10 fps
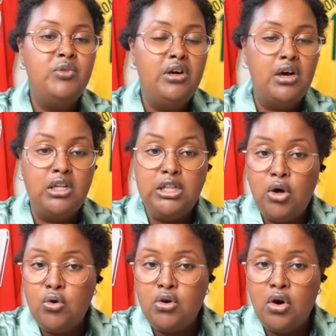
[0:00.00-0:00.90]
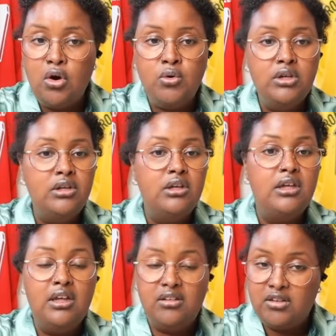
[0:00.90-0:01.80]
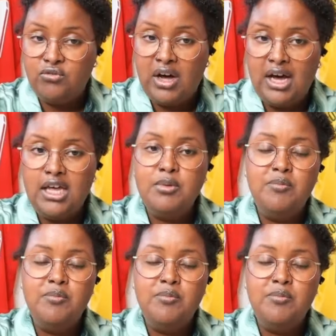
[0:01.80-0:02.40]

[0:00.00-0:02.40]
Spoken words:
logo is a vibe.